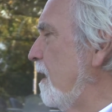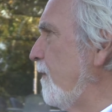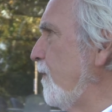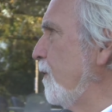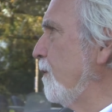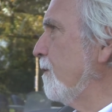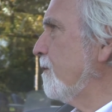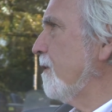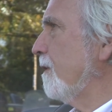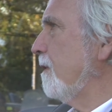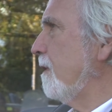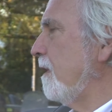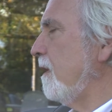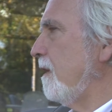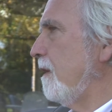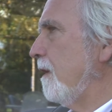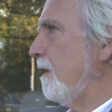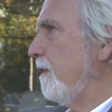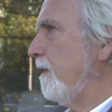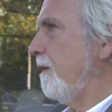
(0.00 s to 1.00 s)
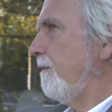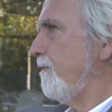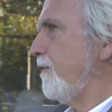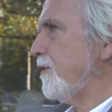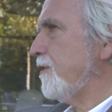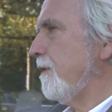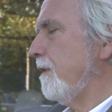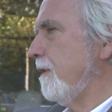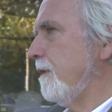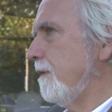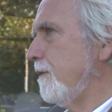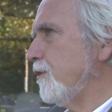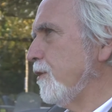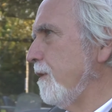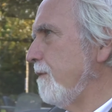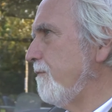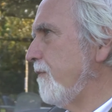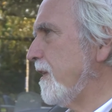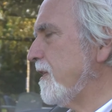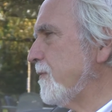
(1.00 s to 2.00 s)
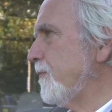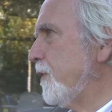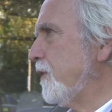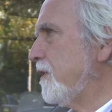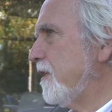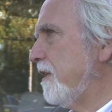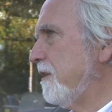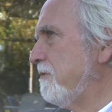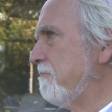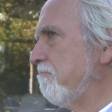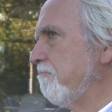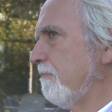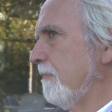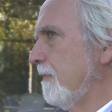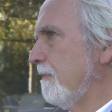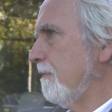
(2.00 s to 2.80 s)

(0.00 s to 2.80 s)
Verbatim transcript: If you looked at the initial investment in